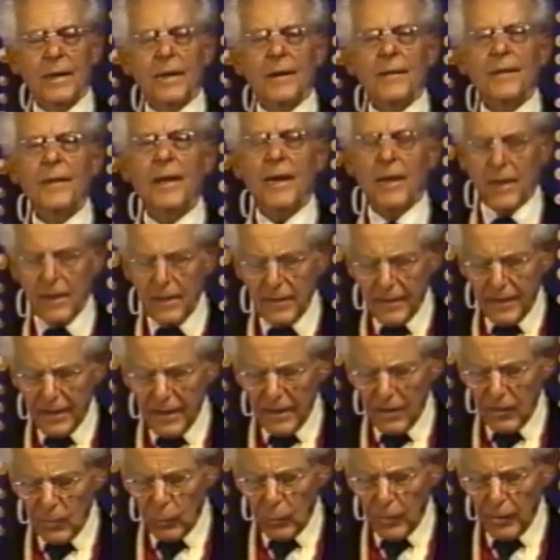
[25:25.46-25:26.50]
That
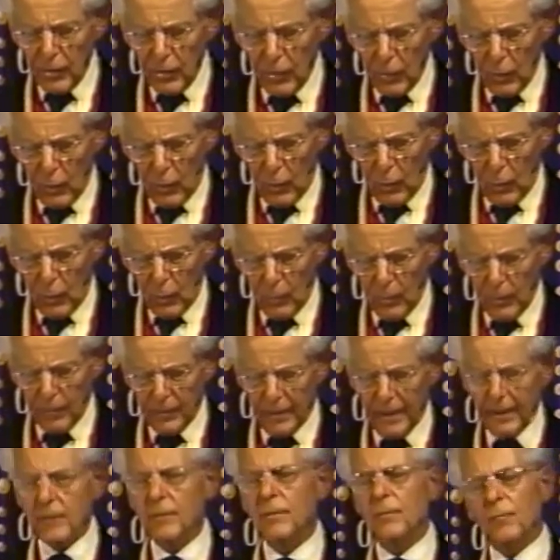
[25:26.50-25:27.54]
indeed we know
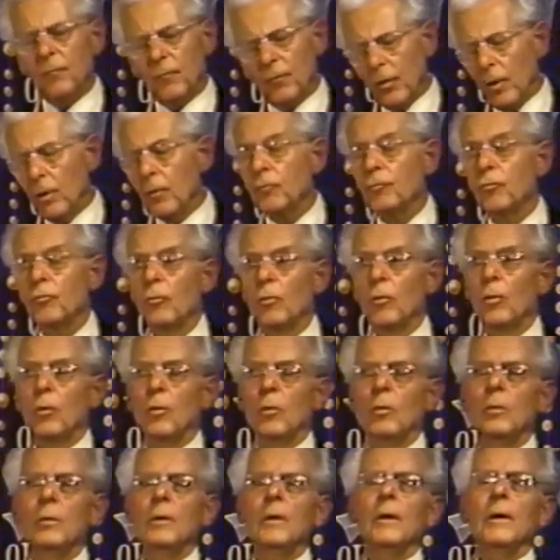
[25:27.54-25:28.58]
that very
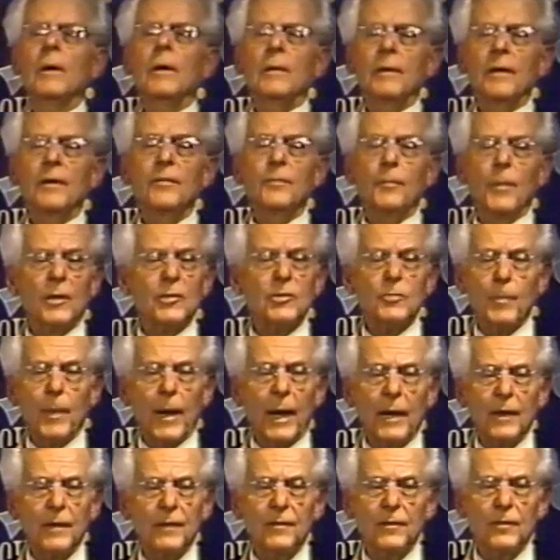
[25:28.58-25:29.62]
true, there's much
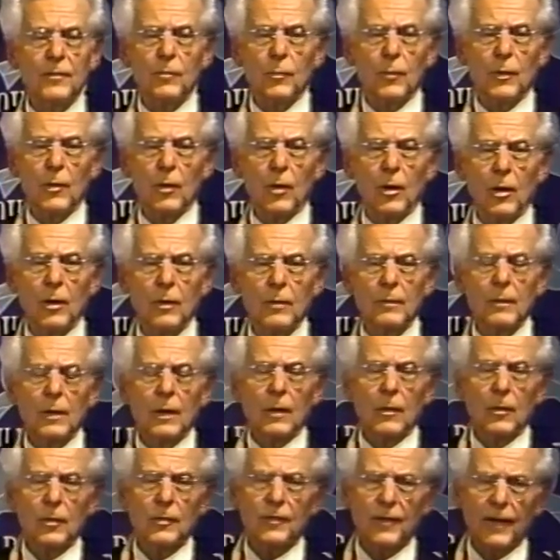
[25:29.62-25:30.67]
badness is going on.
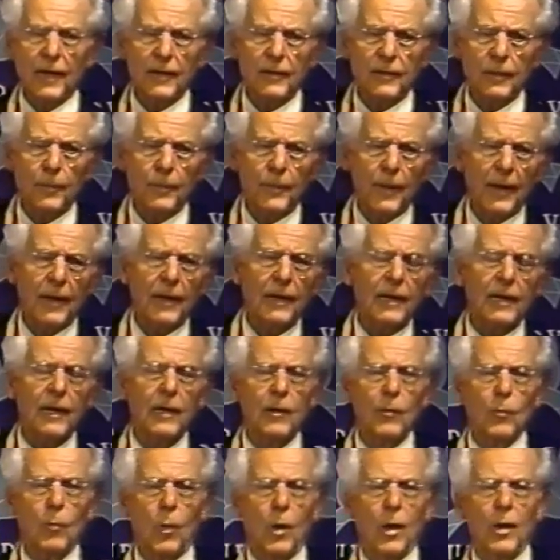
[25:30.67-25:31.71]
Looks like the bad are
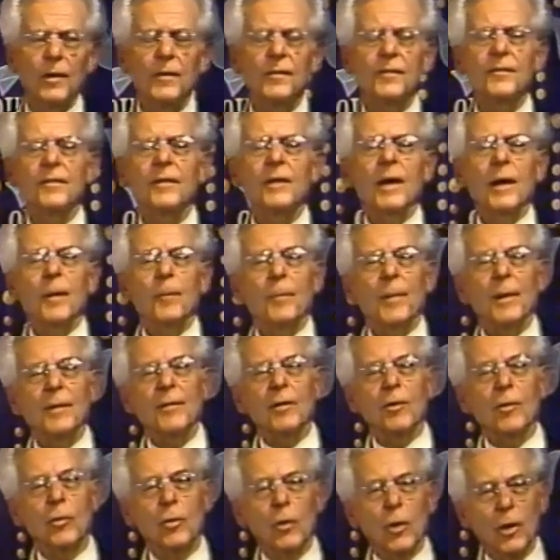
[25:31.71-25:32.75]
getting worse, but
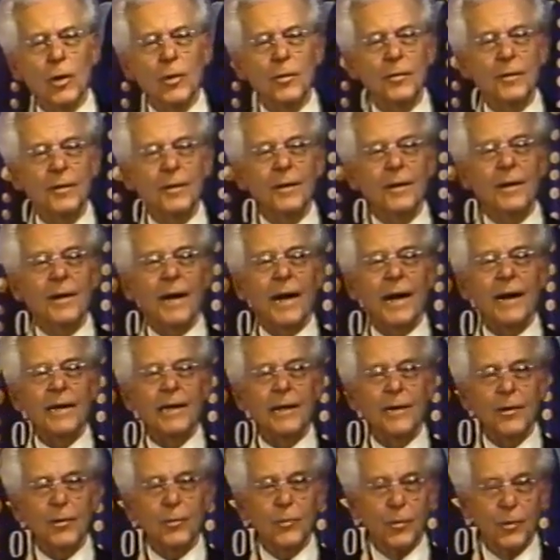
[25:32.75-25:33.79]
the good are
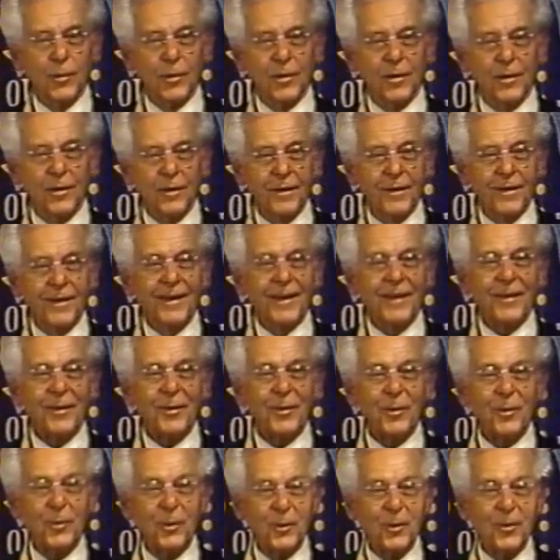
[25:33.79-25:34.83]
getting gooder, the
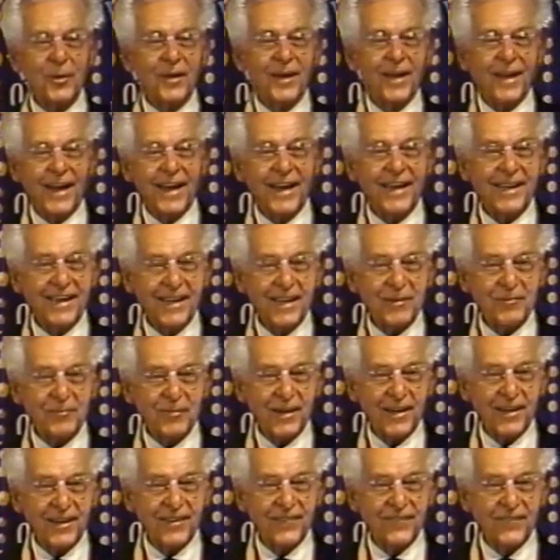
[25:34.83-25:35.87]
good are getting
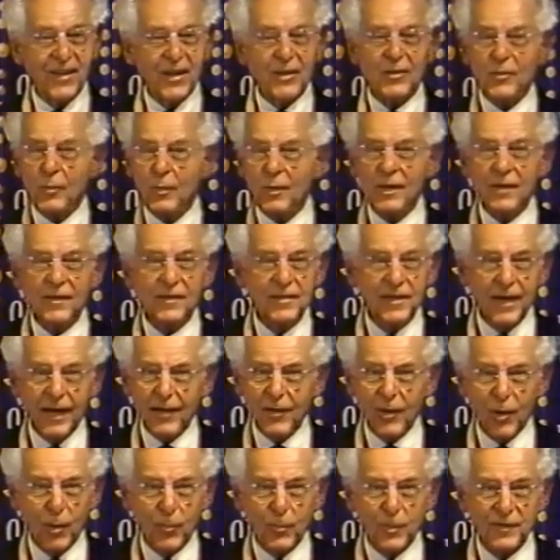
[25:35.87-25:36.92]
better. So it is not
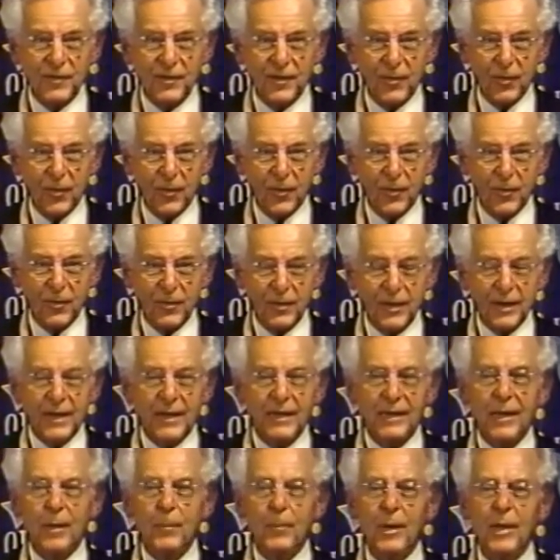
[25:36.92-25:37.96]
hopeless at all.
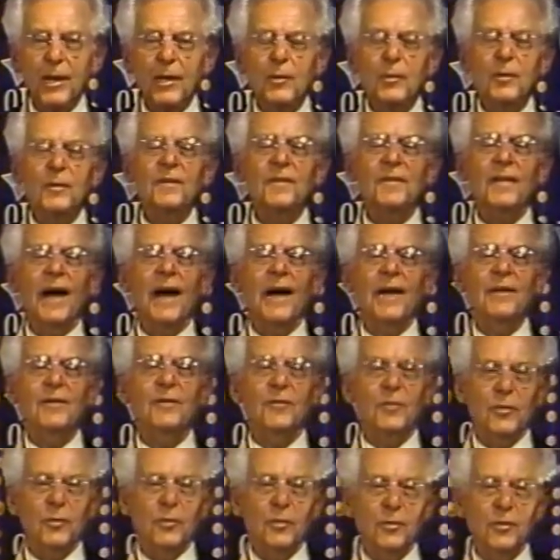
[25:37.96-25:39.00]
There are many good signs
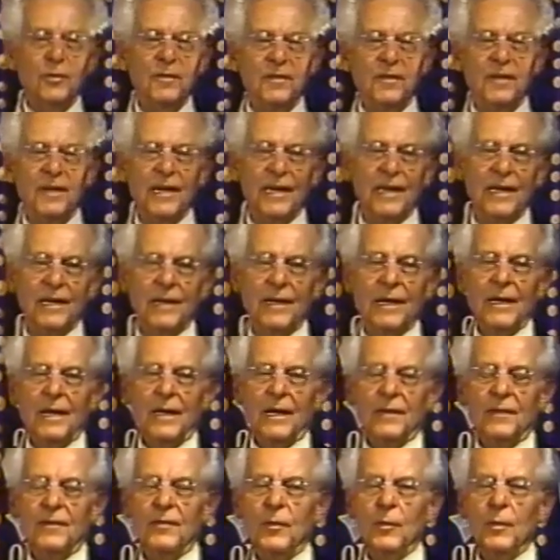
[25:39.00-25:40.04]
you do see.
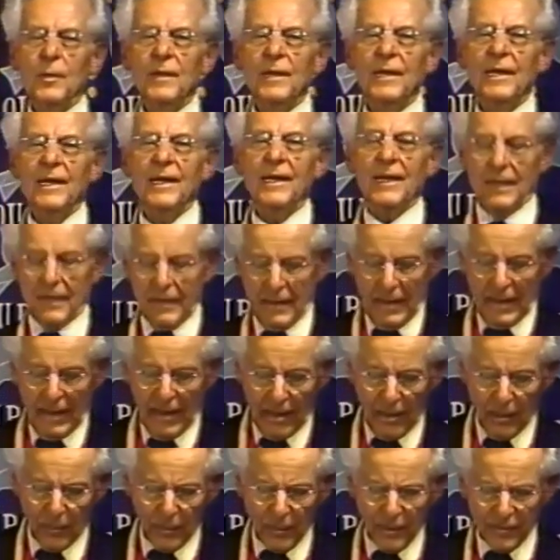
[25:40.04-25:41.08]
So indeed,
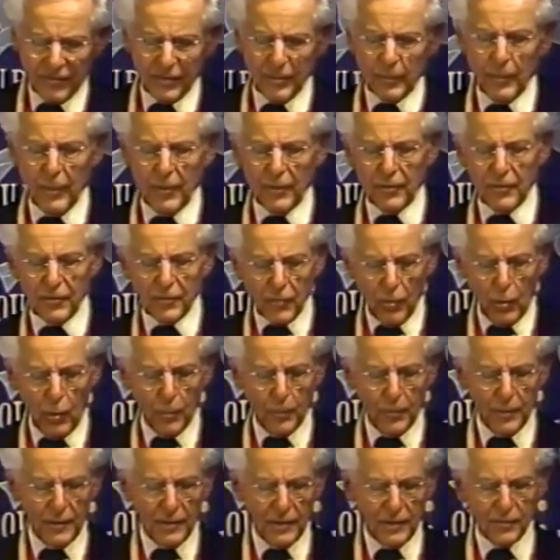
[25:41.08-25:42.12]
our Blessed Mother is
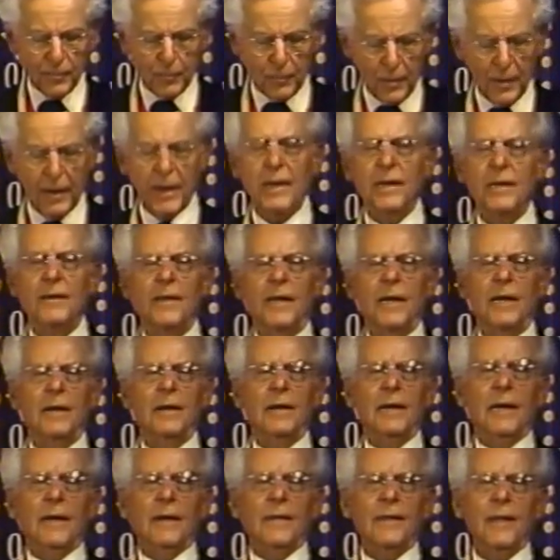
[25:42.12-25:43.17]
hoping, is praying then,
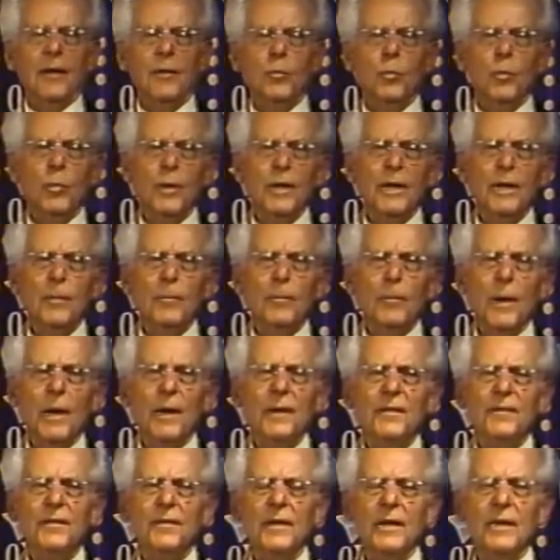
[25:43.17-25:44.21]
that we
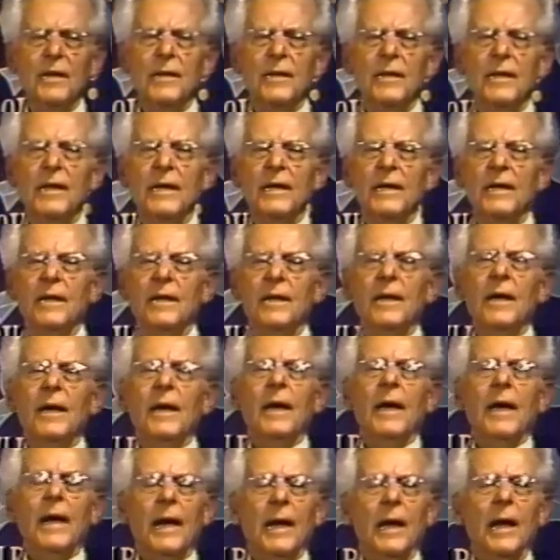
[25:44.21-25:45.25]
must indeed
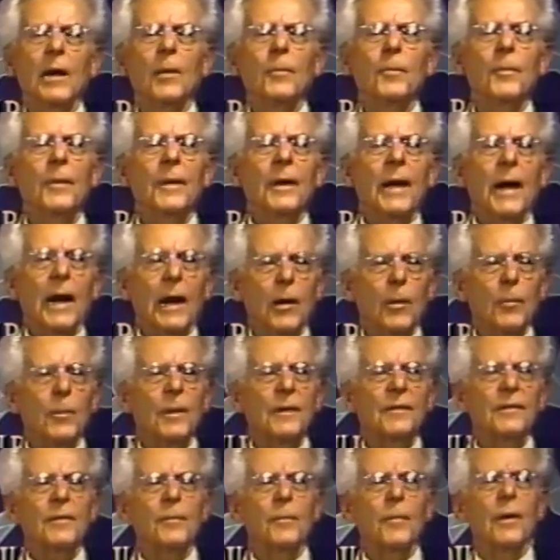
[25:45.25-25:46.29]
help our
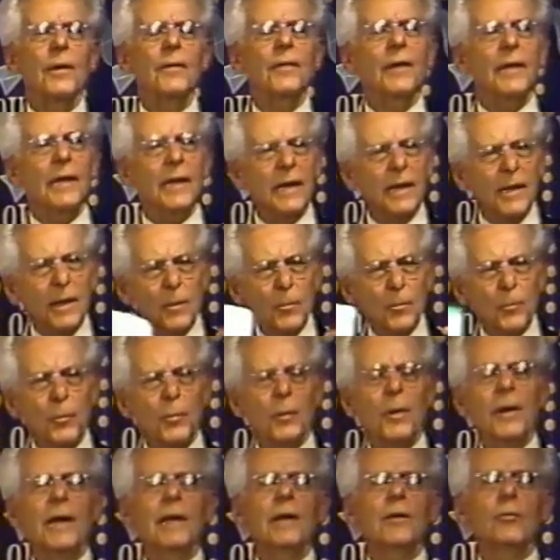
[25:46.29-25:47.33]
Blessed Mother in
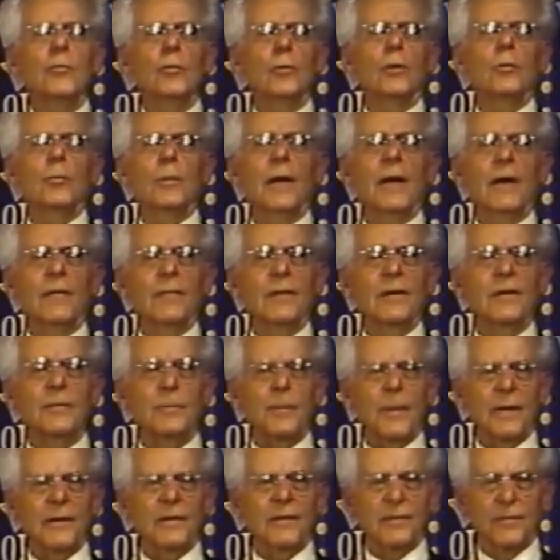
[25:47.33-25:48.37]
praying, doing what heaven
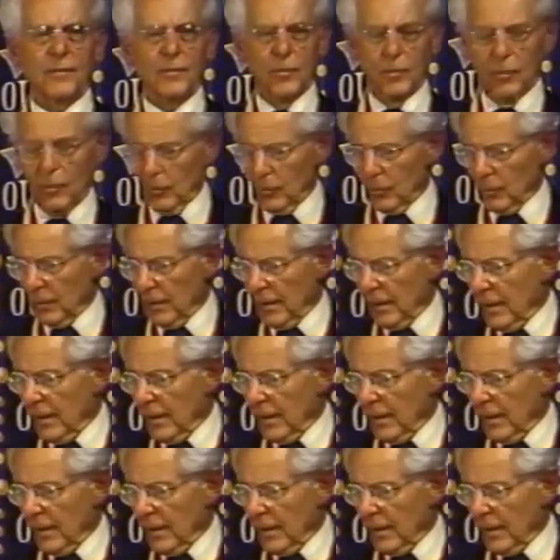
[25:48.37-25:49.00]
expects us to do.